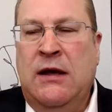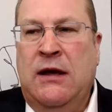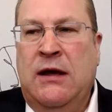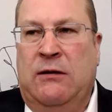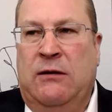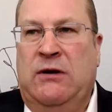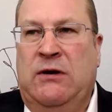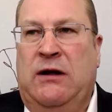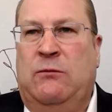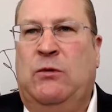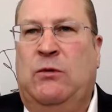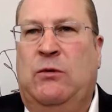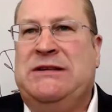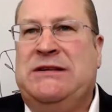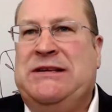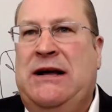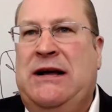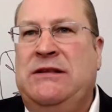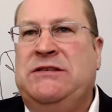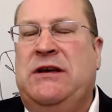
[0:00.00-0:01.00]
And what
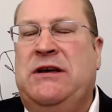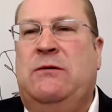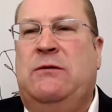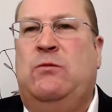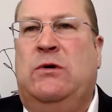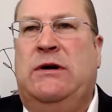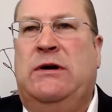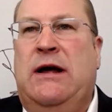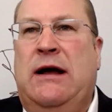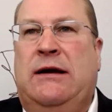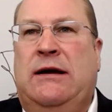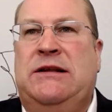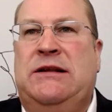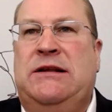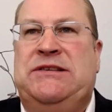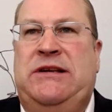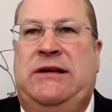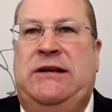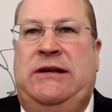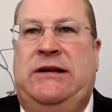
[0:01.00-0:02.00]
sounds like we're not going to
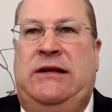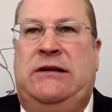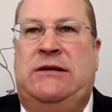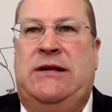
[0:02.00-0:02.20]
see any